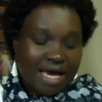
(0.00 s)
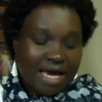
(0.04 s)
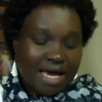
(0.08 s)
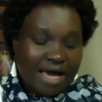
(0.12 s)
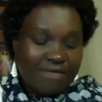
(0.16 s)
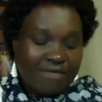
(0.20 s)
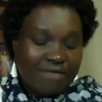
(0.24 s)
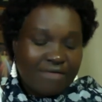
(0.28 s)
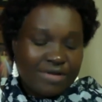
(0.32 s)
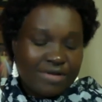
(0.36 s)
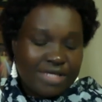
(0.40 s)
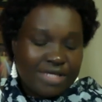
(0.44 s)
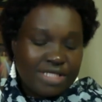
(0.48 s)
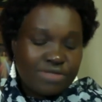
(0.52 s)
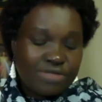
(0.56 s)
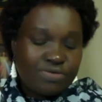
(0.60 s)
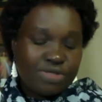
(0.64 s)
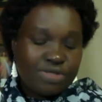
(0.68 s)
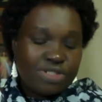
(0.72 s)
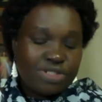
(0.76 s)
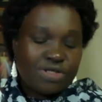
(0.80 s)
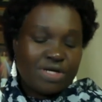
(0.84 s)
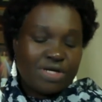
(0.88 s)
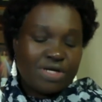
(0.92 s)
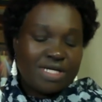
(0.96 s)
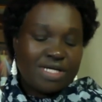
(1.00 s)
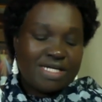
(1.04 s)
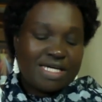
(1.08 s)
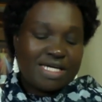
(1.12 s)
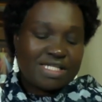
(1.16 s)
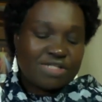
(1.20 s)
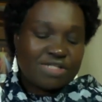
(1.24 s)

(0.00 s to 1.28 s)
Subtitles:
And for this reason, it does